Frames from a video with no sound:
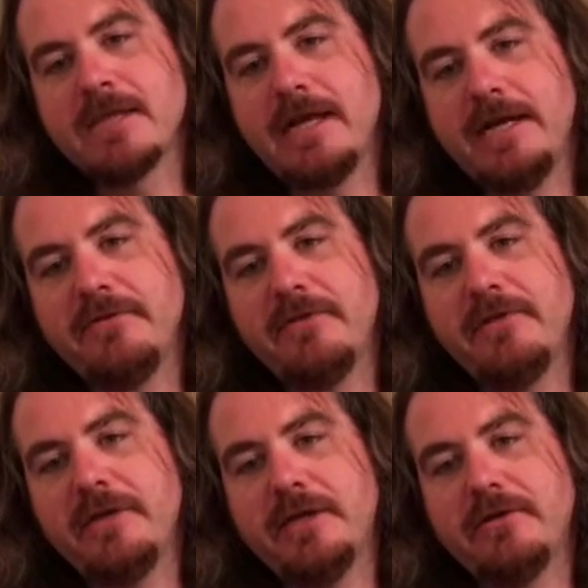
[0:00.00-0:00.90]
kind of
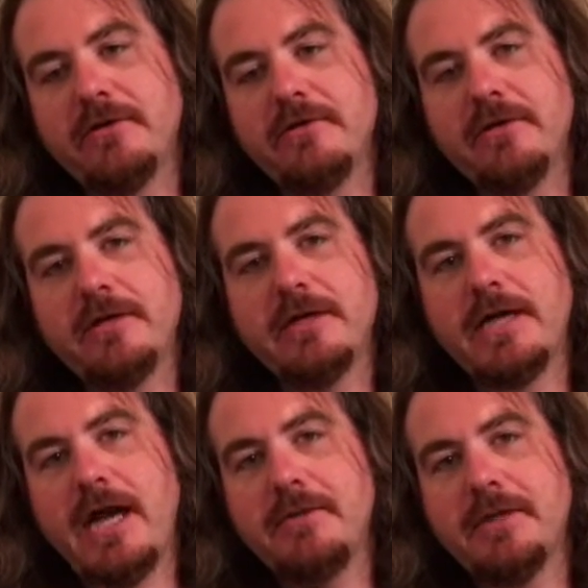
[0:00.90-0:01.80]
thicker
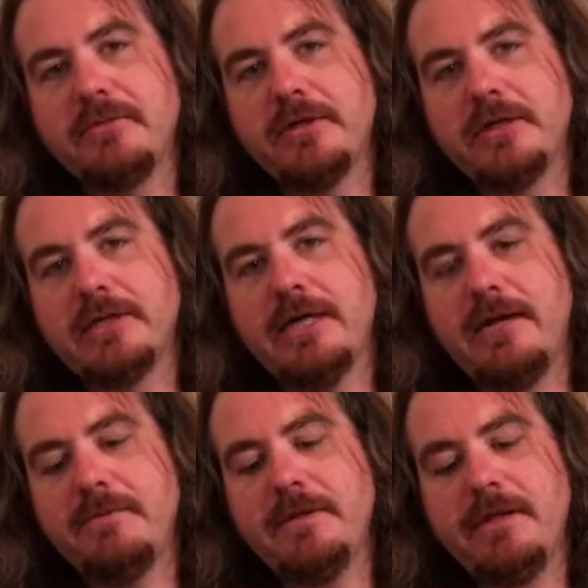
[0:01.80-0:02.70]
comic book
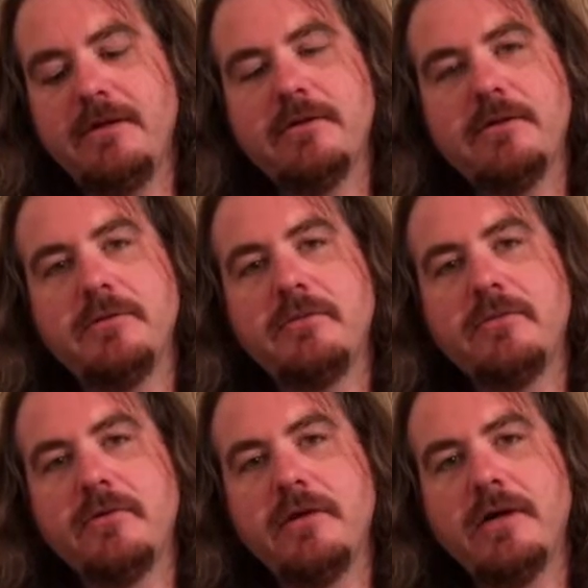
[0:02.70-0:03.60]
copy there, a little bit
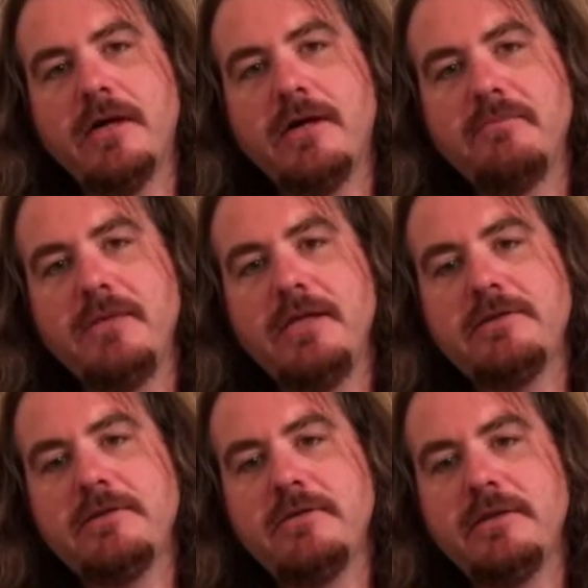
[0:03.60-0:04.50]
more
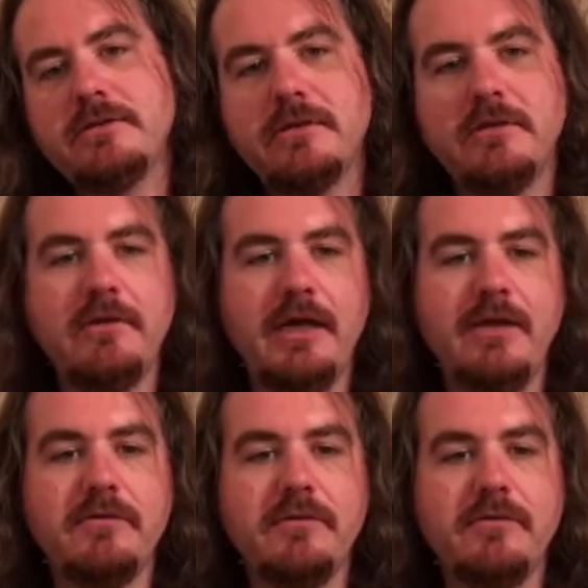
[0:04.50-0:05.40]
meat to it, so you
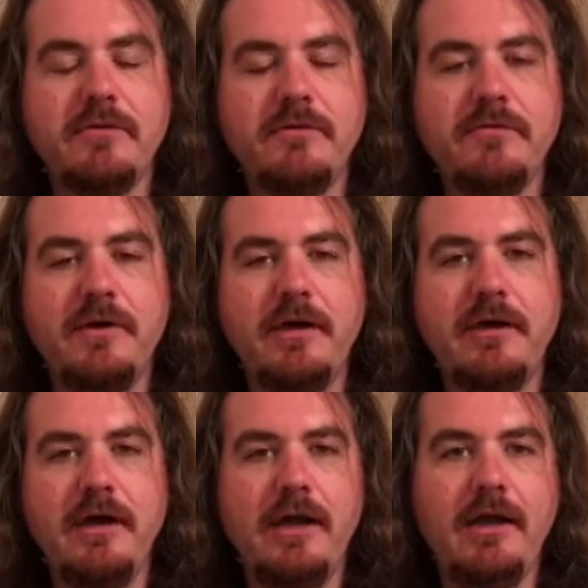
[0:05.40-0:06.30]
have a little more
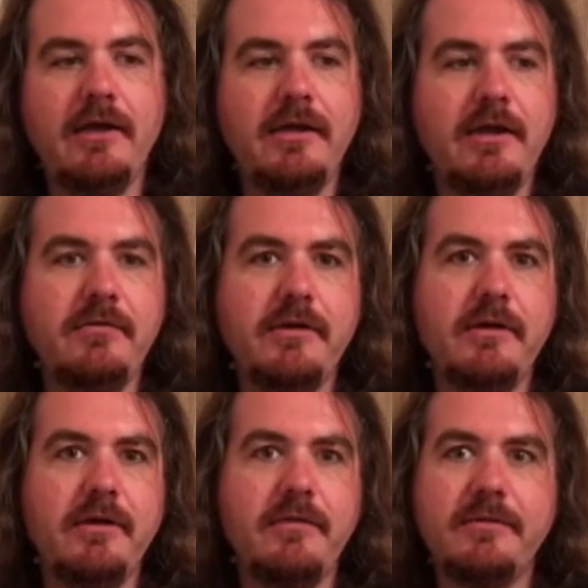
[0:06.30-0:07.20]
fun. And here we
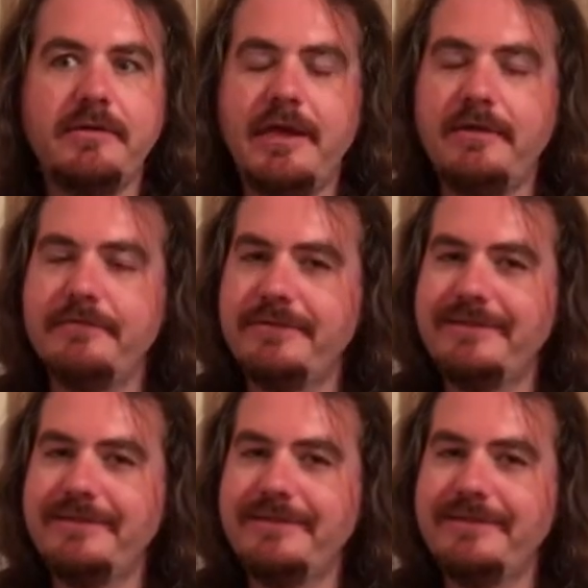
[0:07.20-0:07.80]
are with that,